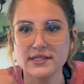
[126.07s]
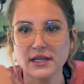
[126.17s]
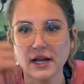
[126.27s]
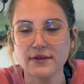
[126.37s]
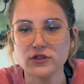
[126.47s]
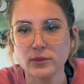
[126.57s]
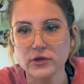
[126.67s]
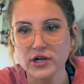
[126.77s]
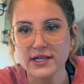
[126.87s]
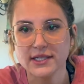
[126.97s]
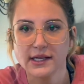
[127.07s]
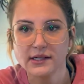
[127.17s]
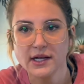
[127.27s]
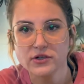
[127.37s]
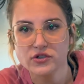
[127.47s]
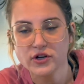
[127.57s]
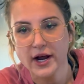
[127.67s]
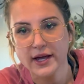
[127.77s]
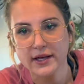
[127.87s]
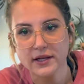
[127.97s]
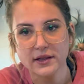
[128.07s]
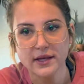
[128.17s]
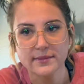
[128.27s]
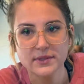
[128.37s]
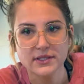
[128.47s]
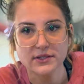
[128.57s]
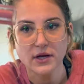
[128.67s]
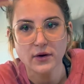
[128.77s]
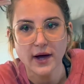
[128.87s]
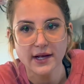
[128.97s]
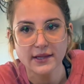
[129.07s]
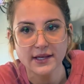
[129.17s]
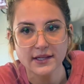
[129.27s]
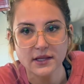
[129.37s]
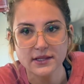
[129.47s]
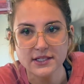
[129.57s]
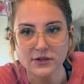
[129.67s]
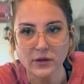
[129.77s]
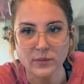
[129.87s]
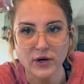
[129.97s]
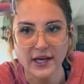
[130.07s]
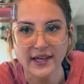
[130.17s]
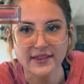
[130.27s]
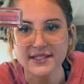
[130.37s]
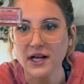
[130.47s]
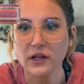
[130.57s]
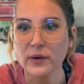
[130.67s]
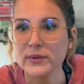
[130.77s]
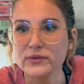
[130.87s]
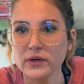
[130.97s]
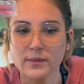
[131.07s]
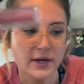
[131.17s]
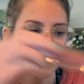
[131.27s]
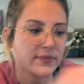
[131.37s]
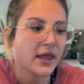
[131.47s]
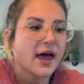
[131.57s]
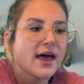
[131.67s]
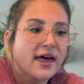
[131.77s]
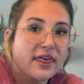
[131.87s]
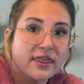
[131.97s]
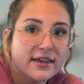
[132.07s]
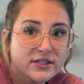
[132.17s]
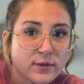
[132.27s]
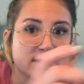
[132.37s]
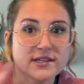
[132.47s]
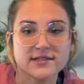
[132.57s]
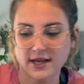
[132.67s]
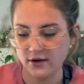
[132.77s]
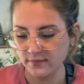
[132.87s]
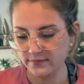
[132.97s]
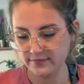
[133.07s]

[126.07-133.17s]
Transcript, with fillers: And I have super dry skin and dry lips, so I think that these are really pretty. And this color was really pretty. This was on sale.